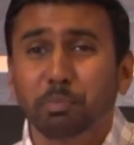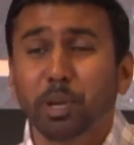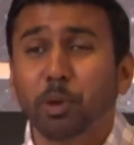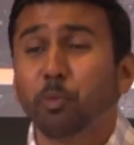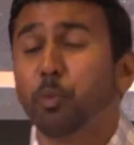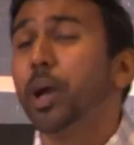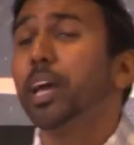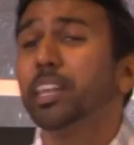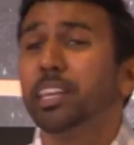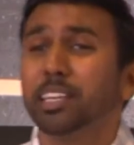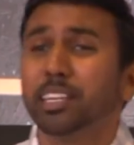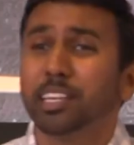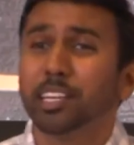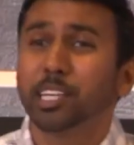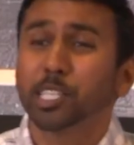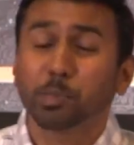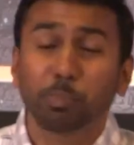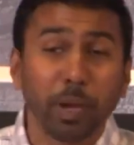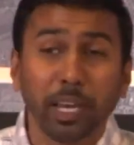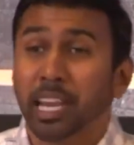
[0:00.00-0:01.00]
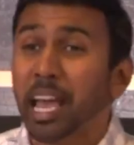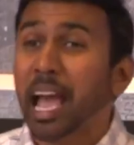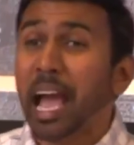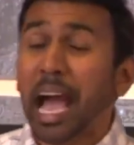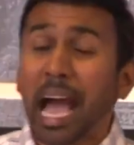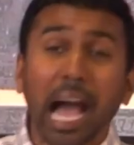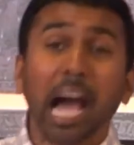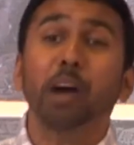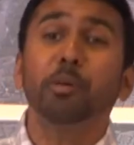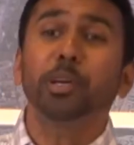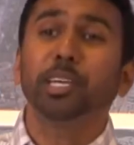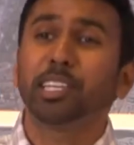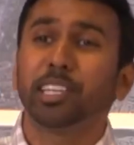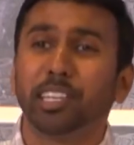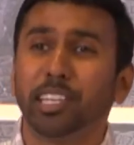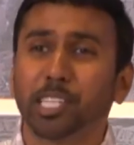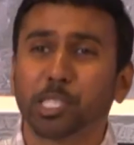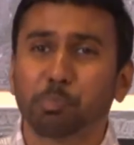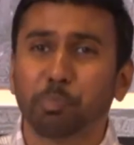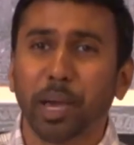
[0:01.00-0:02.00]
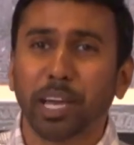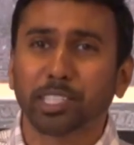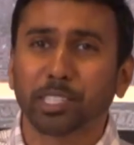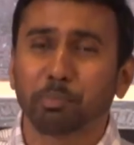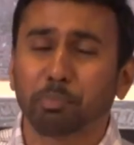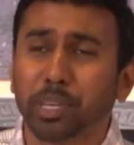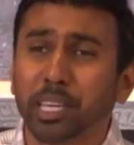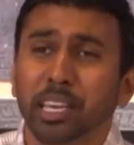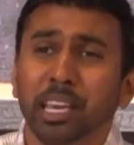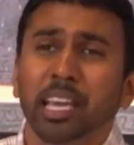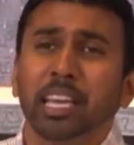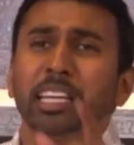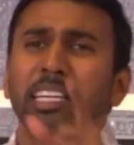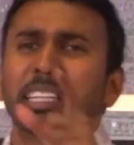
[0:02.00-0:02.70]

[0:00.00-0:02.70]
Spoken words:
to be, when he didn't expect, how he didn't expect to be,